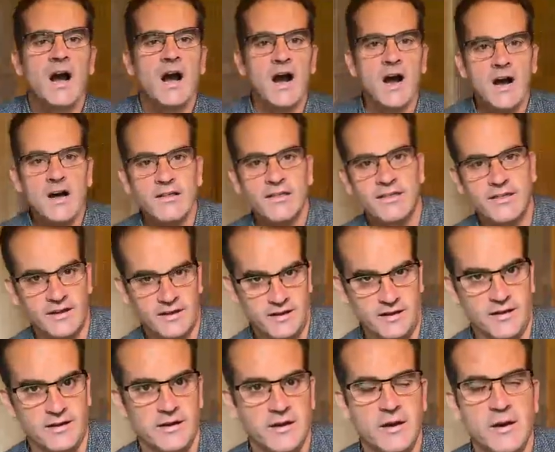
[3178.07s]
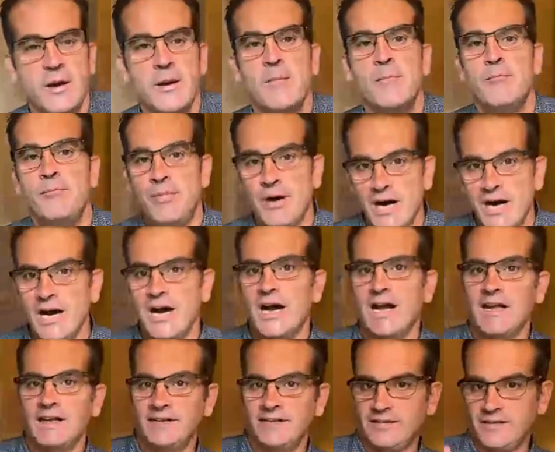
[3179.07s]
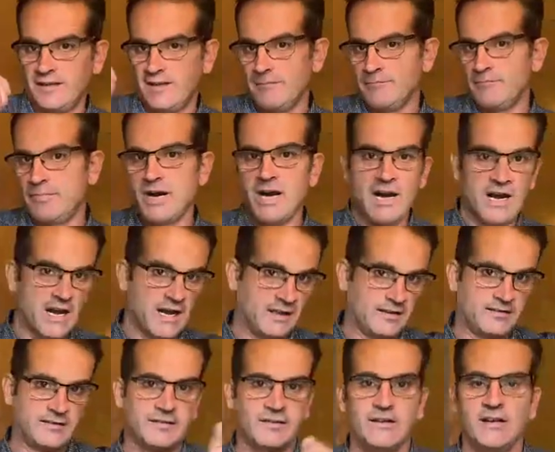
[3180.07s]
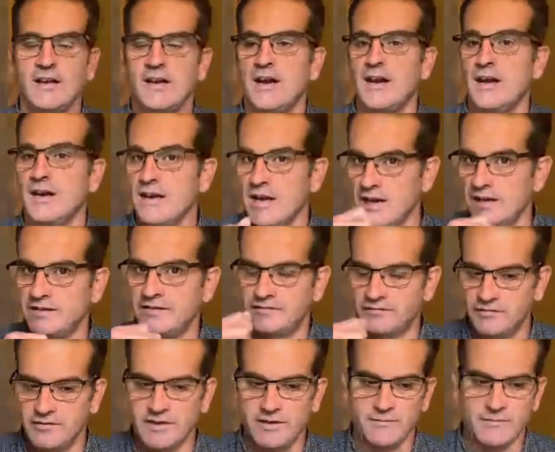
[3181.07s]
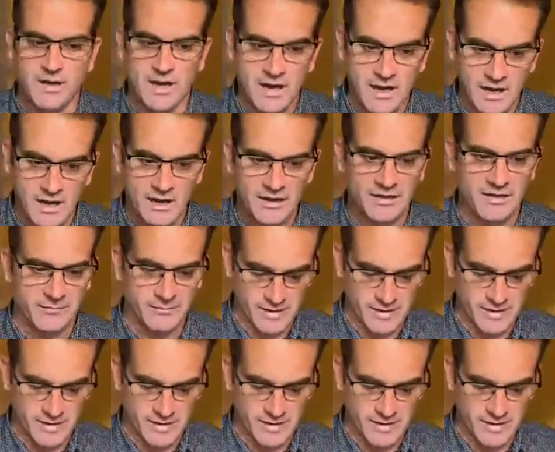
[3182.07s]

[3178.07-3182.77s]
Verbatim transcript: Arthur buys, he buys an ice cream. Arthur